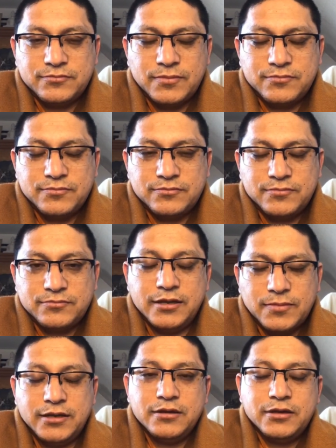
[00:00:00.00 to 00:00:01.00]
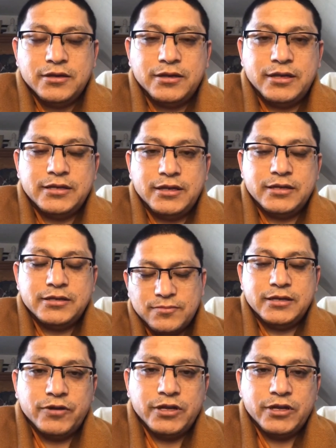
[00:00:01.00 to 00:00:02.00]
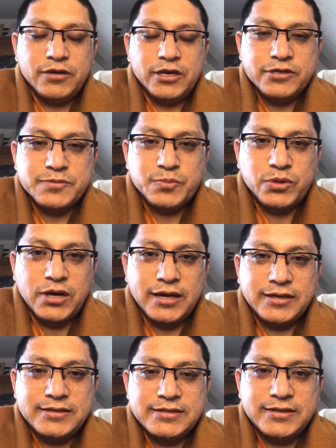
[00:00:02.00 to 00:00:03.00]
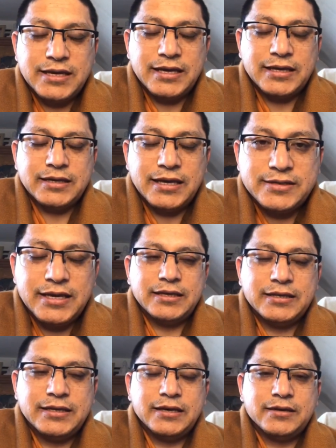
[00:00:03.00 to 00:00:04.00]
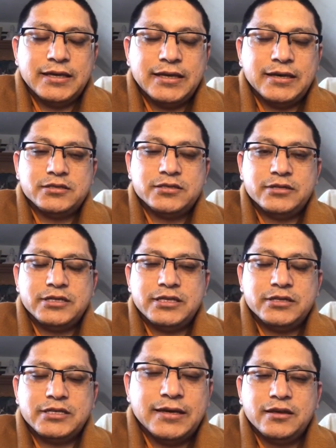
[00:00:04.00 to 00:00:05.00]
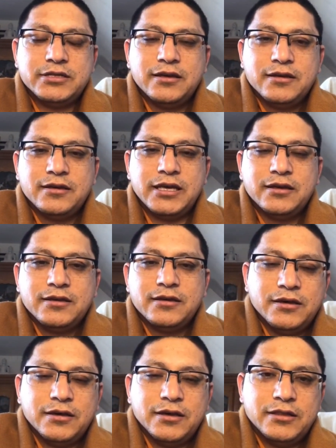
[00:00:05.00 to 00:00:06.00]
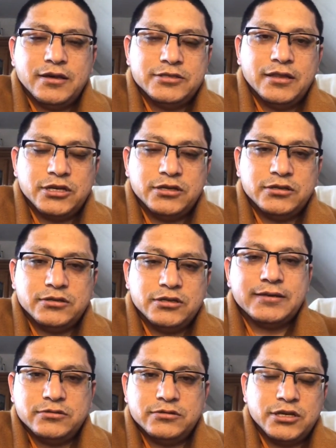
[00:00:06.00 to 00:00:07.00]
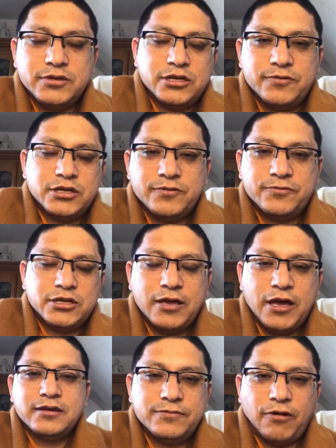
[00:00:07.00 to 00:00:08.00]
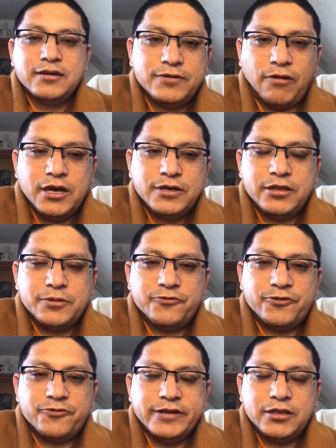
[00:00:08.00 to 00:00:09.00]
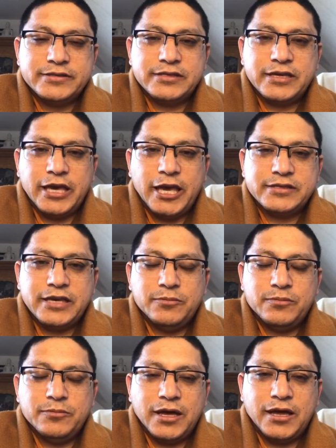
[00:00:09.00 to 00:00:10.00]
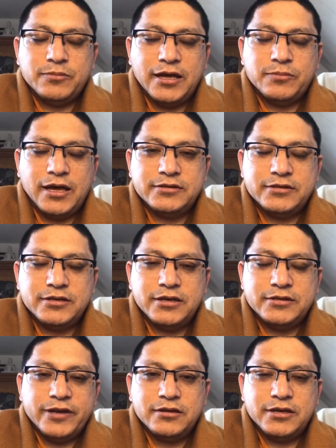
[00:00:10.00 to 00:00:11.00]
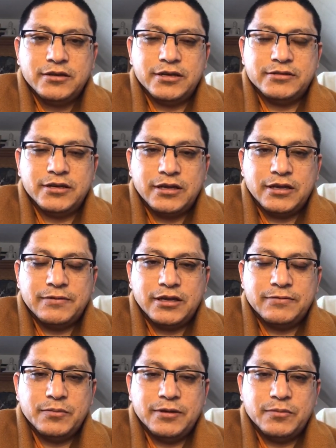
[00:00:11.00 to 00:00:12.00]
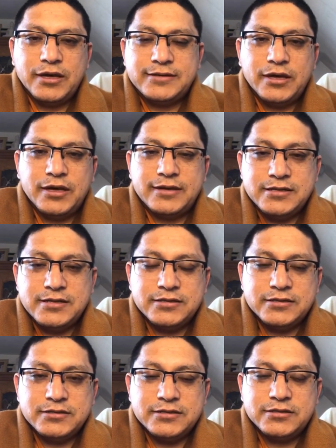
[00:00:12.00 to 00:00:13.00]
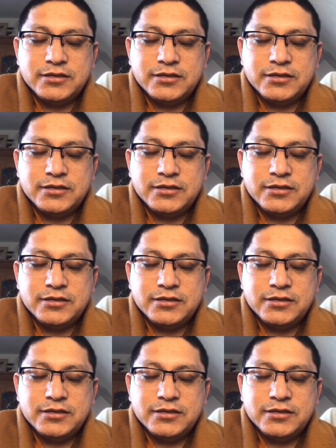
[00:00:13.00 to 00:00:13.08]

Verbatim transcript: And then later on, when he was practicing uh, the austerity uh, in the jungle, the five other friends came and uh, gave him attendance